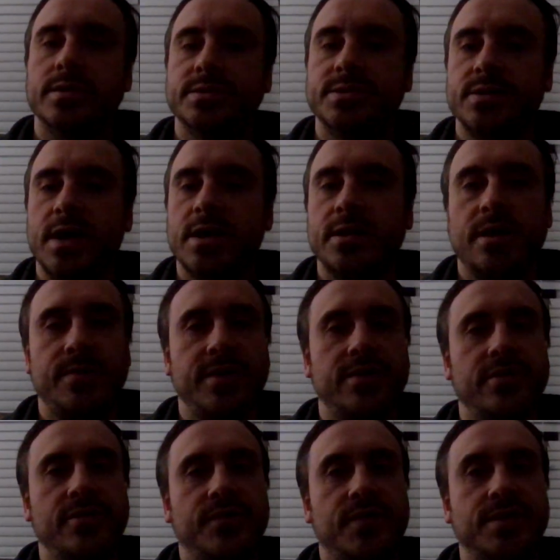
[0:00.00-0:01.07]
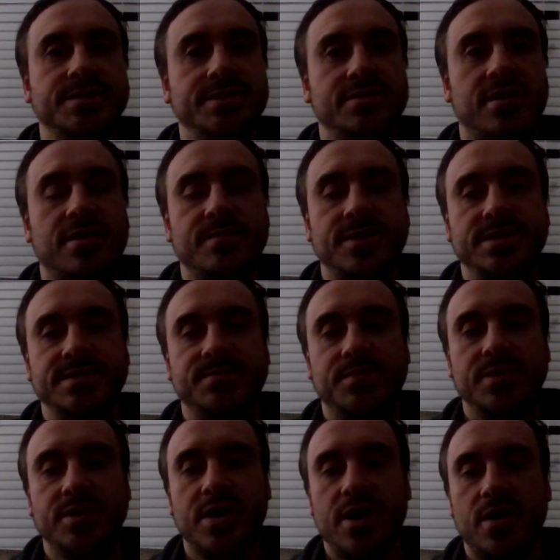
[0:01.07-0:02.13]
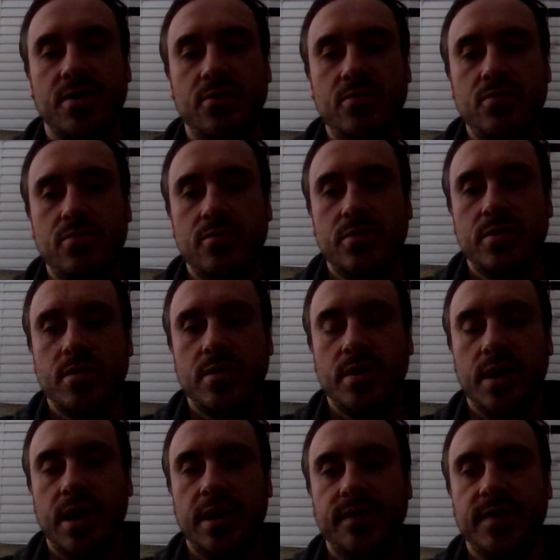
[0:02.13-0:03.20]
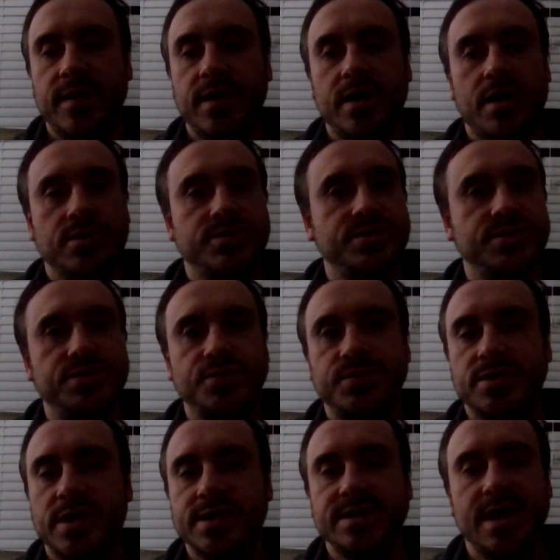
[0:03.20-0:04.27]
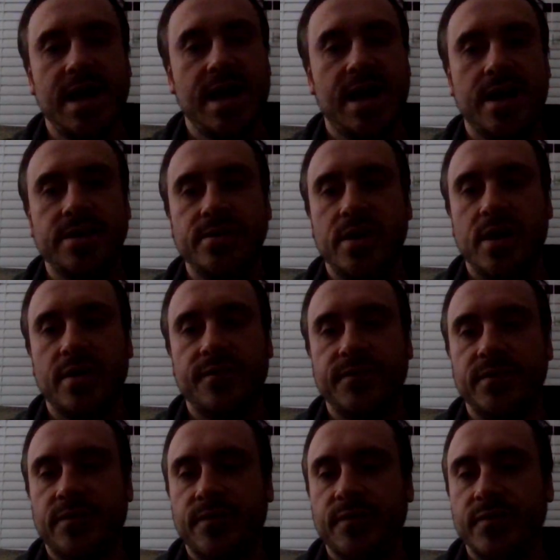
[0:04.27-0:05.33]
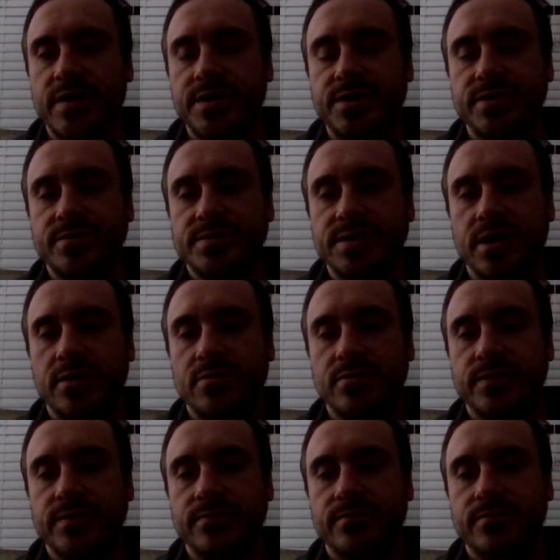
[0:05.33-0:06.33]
yeah, let me know your thoughts and comments below. Anything else that you would like to add, feel free to do so.